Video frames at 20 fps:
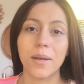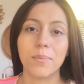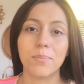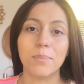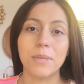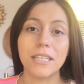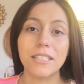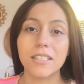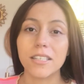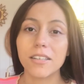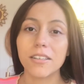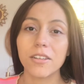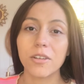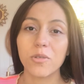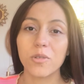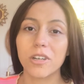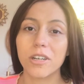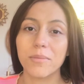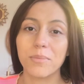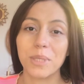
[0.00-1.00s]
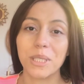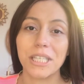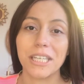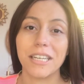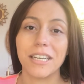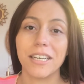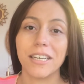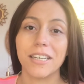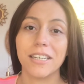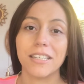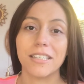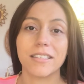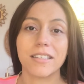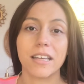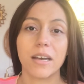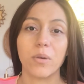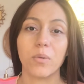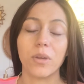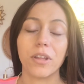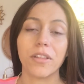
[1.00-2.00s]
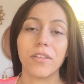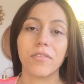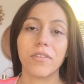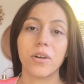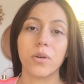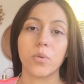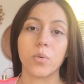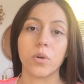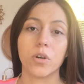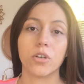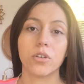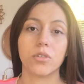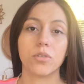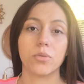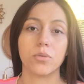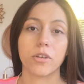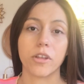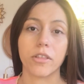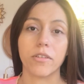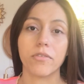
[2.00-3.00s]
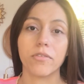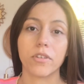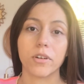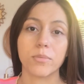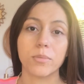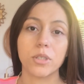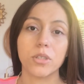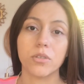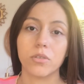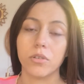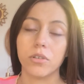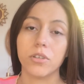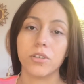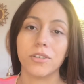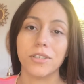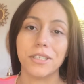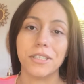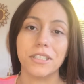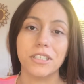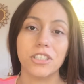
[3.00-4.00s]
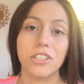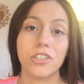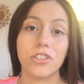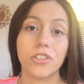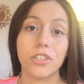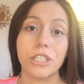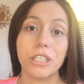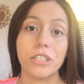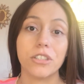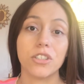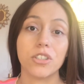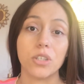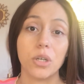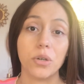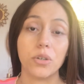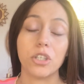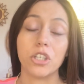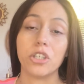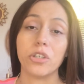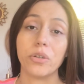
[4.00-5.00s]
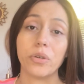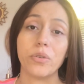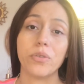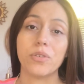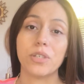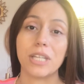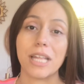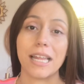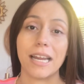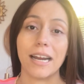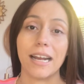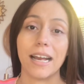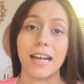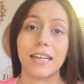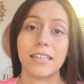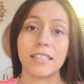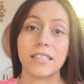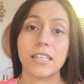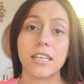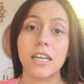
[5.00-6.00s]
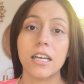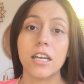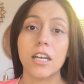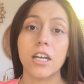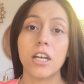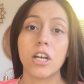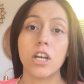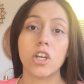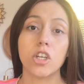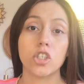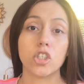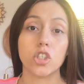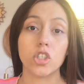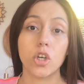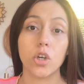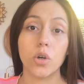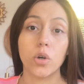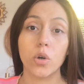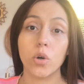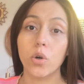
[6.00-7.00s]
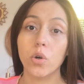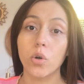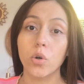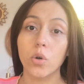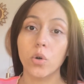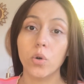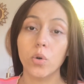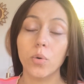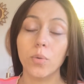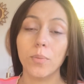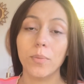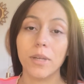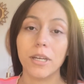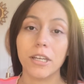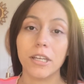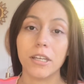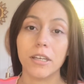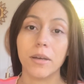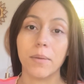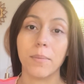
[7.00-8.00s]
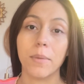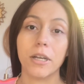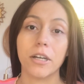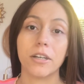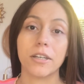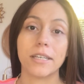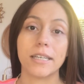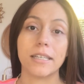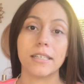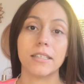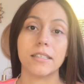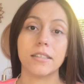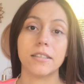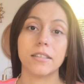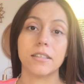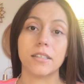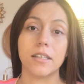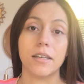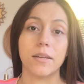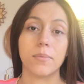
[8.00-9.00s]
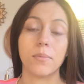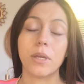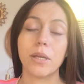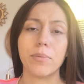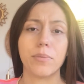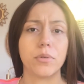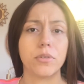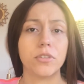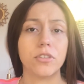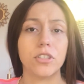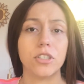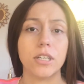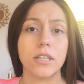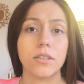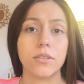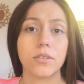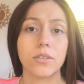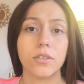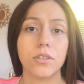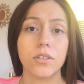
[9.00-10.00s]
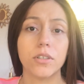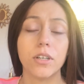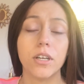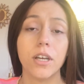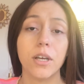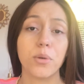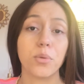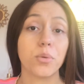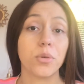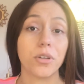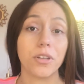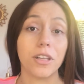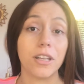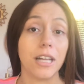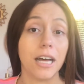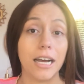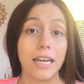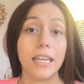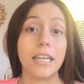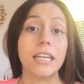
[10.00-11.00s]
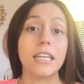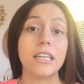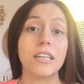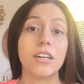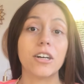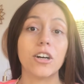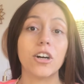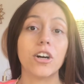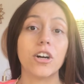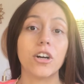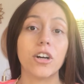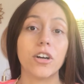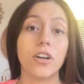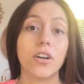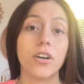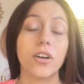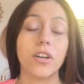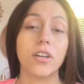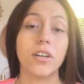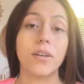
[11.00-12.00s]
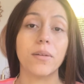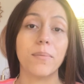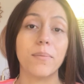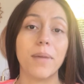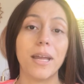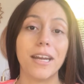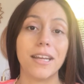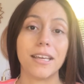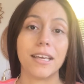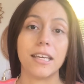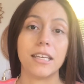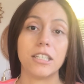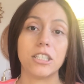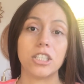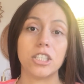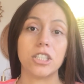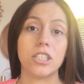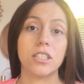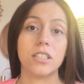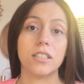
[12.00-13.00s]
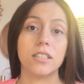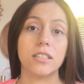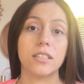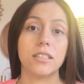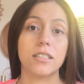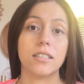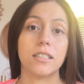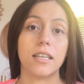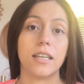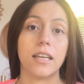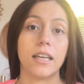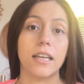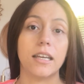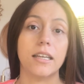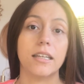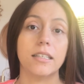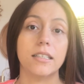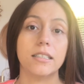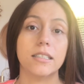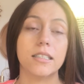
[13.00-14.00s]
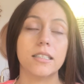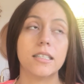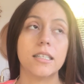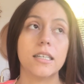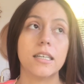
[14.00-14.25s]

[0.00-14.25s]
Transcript: Basically, what I'm saying is that we live in a world where the pharmaceutical industry is so huge that it has so many Americans and people in general relying on medications and